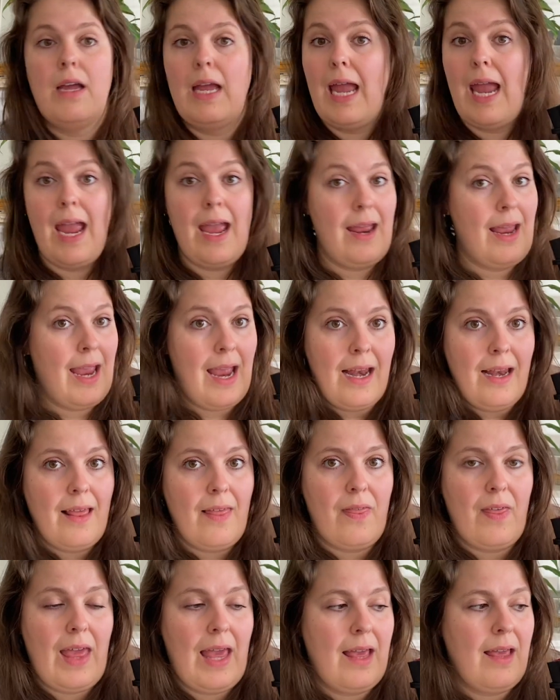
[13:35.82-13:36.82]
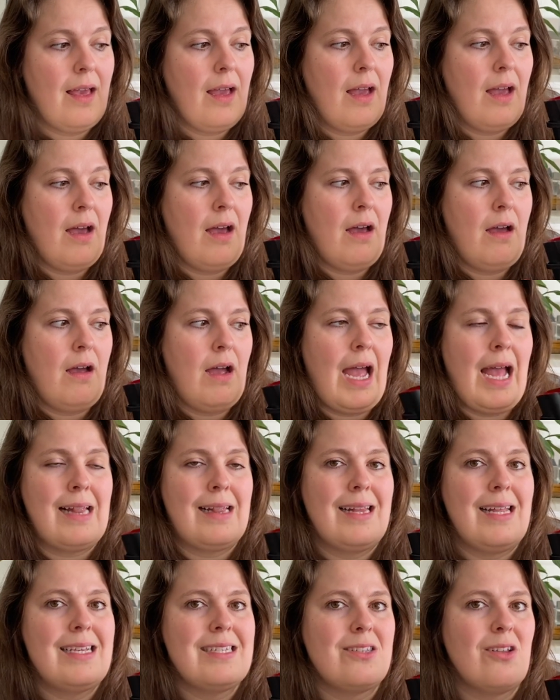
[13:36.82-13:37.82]
anything, at
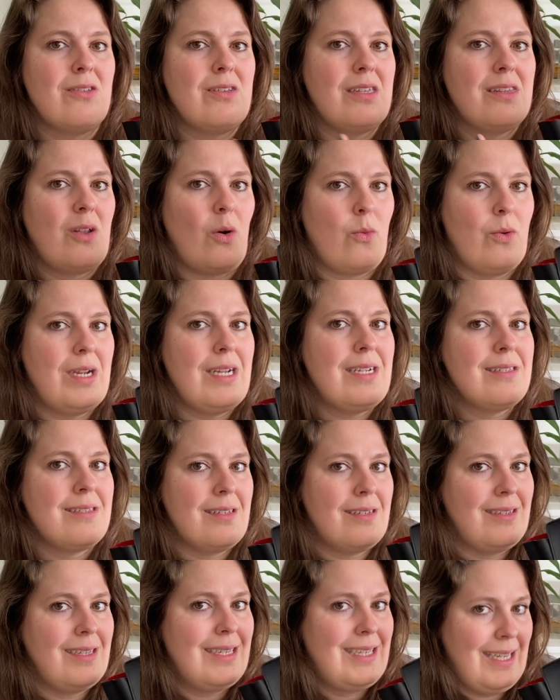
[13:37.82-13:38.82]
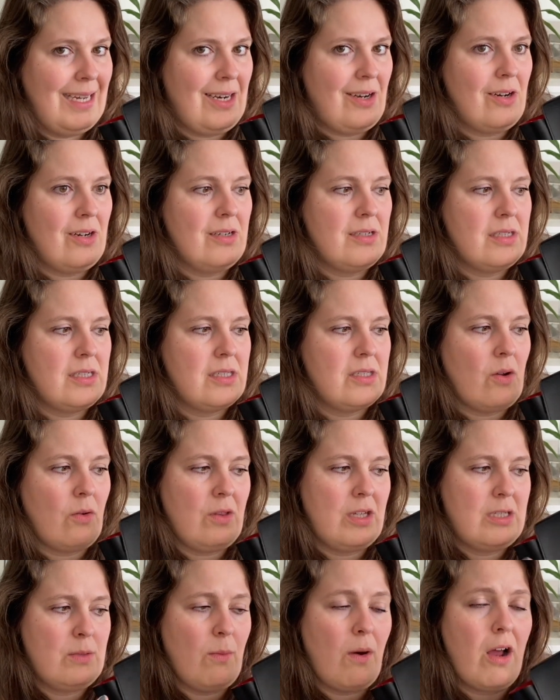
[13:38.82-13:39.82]
least not in the recent years. So
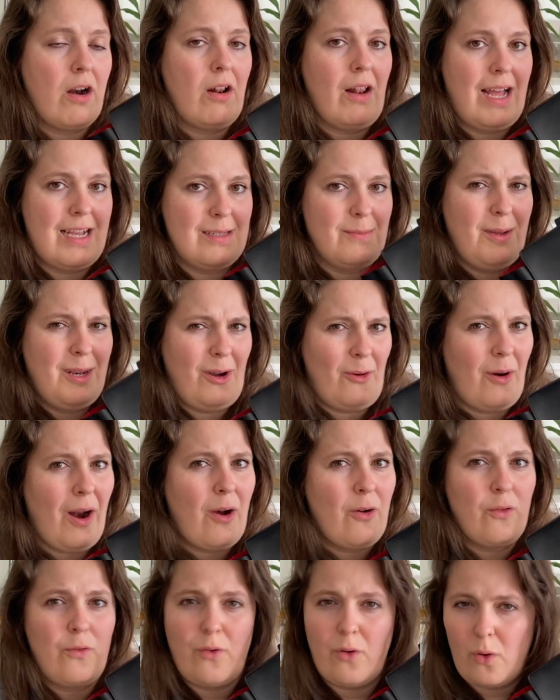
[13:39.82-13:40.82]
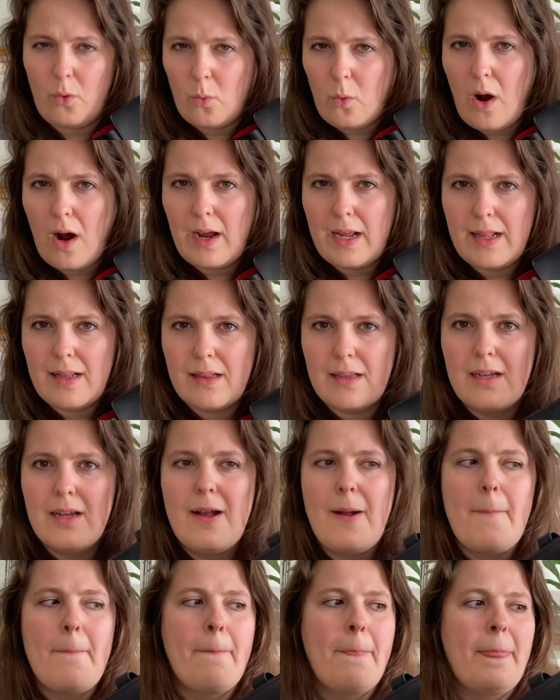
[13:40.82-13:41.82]
this model has been around for a while.
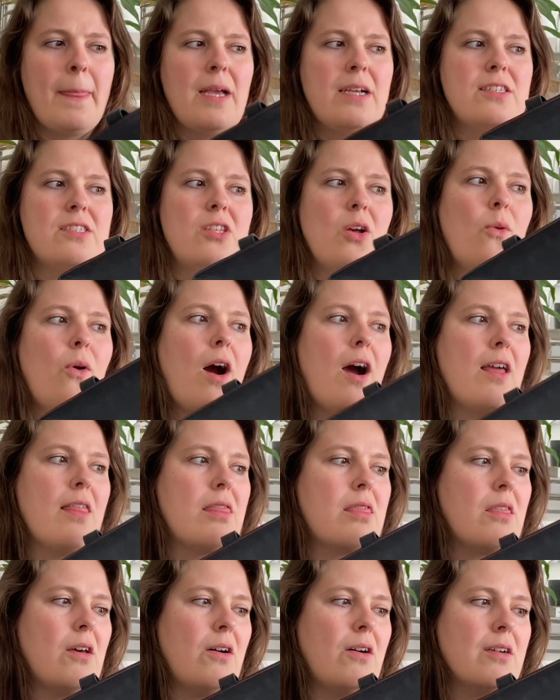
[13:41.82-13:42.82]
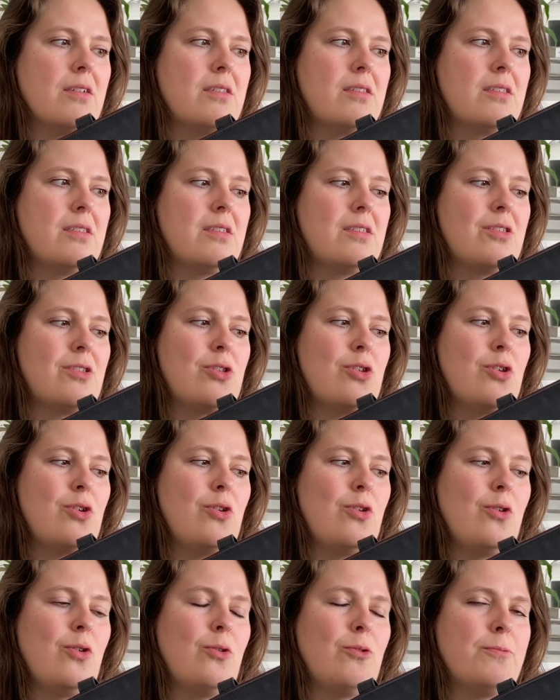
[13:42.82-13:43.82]
So I thought
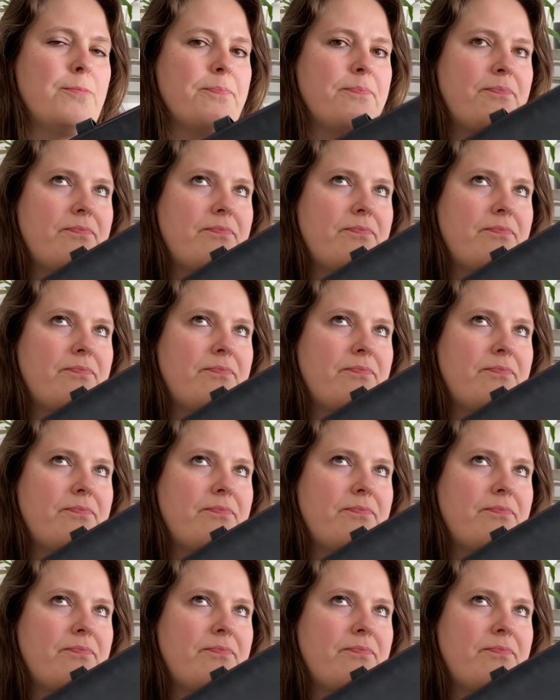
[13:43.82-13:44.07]
to